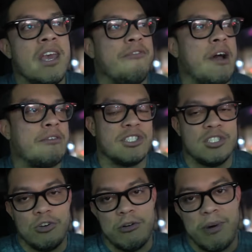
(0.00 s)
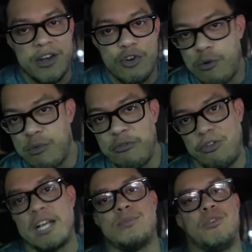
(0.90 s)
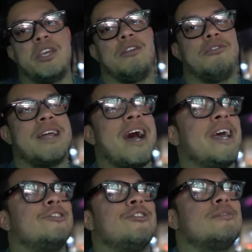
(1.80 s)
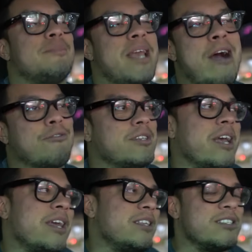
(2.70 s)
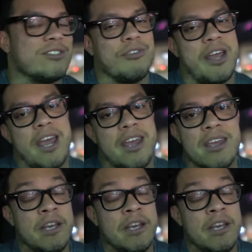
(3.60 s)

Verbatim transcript: If I was just doing my normal, flexible keto diet, trust me, I would say, hey, this is okay. Okay.